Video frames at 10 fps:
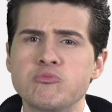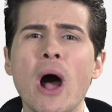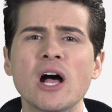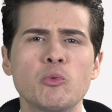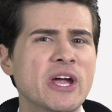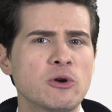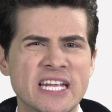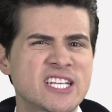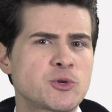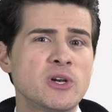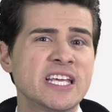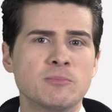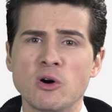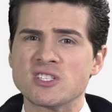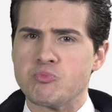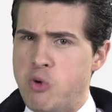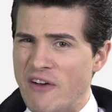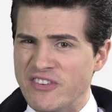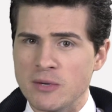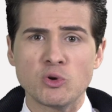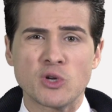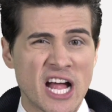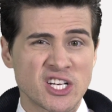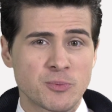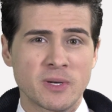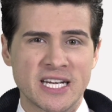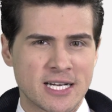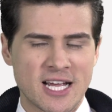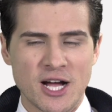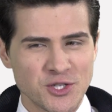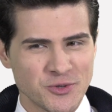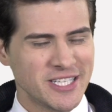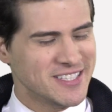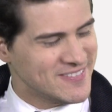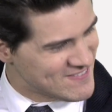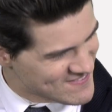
And while we are literally the most profitable country,